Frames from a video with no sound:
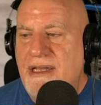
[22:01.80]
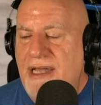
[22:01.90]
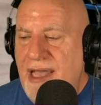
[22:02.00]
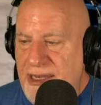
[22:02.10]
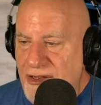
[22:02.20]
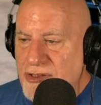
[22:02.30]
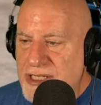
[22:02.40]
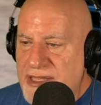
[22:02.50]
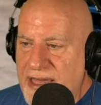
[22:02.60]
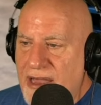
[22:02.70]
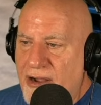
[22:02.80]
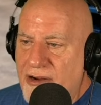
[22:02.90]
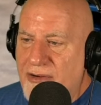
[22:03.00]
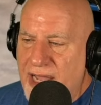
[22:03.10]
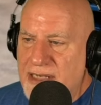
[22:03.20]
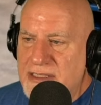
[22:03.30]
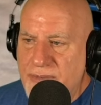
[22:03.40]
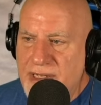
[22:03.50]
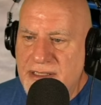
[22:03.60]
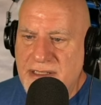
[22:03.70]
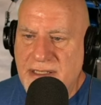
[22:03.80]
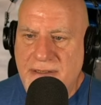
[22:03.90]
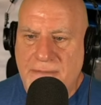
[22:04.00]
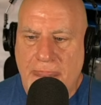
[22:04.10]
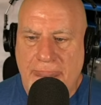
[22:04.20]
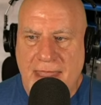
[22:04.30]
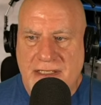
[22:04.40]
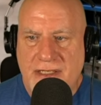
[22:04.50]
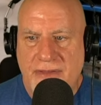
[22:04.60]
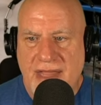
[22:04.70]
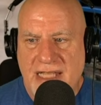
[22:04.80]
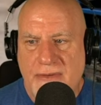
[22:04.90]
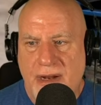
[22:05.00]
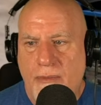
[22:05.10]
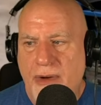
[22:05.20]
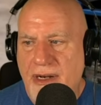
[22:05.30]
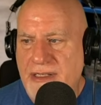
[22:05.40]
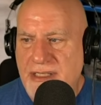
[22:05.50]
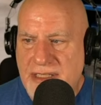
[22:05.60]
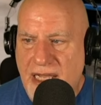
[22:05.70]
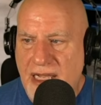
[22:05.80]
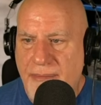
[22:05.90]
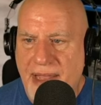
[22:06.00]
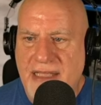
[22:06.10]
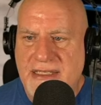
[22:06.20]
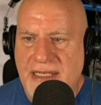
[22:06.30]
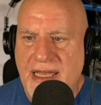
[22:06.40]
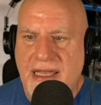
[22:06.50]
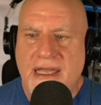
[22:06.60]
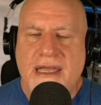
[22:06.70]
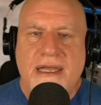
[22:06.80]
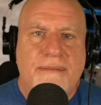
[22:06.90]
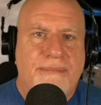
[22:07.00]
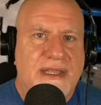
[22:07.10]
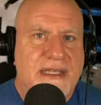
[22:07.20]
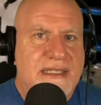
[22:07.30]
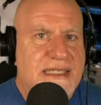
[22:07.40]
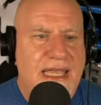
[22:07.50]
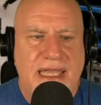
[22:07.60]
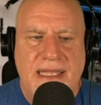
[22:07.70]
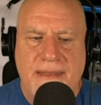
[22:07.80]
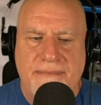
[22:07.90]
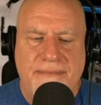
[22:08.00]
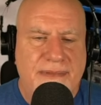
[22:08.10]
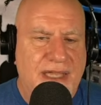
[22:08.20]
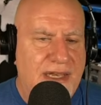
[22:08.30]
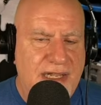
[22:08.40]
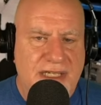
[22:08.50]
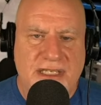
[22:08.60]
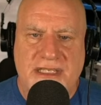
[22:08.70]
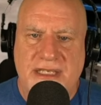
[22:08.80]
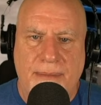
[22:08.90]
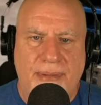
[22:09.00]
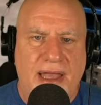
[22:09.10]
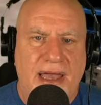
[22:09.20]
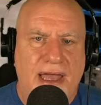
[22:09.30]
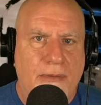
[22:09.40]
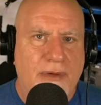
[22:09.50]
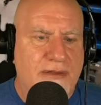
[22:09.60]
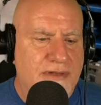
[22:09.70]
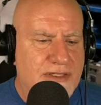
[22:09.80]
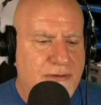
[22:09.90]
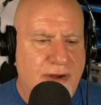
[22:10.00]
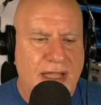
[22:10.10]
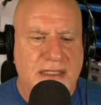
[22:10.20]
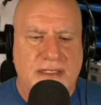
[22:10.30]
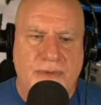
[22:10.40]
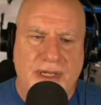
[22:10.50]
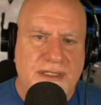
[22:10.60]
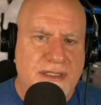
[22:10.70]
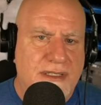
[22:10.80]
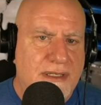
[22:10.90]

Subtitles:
and usually they are ground switched. And so that's what I wanted to talk about today. But the same conditions apply whether it's ground switched,